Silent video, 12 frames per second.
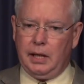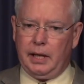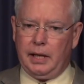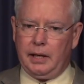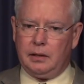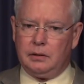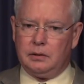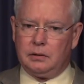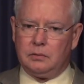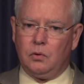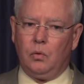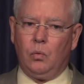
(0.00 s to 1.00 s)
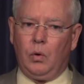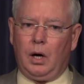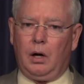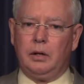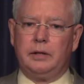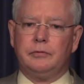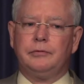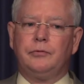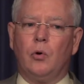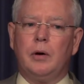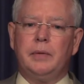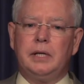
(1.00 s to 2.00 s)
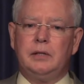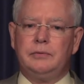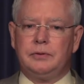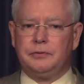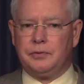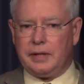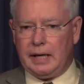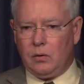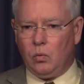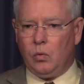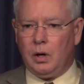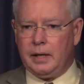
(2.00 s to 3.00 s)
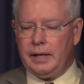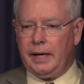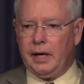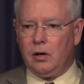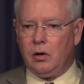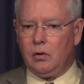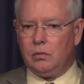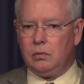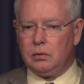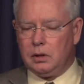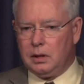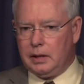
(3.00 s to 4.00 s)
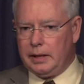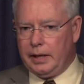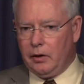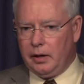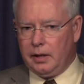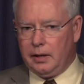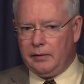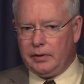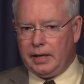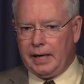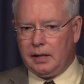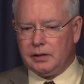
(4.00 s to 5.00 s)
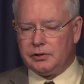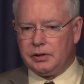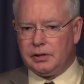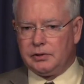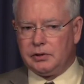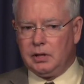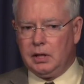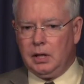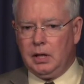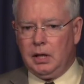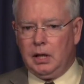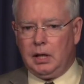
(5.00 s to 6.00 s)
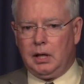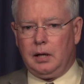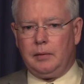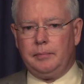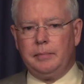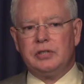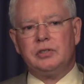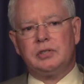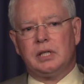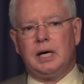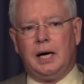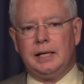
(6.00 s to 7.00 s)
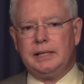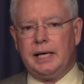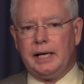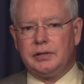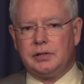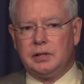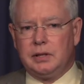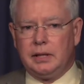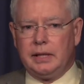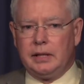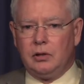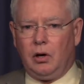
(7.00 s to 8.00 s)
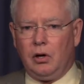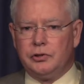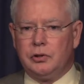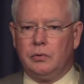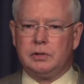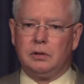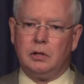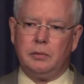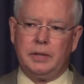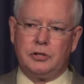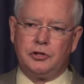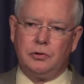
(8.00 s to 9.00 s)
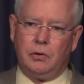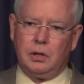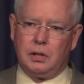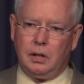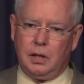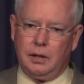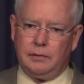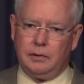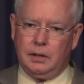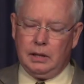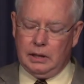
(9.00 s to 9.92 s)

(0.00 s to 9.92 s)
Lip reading: And while informative for that one narrow area of analysis, misses the context and also is a little bit short on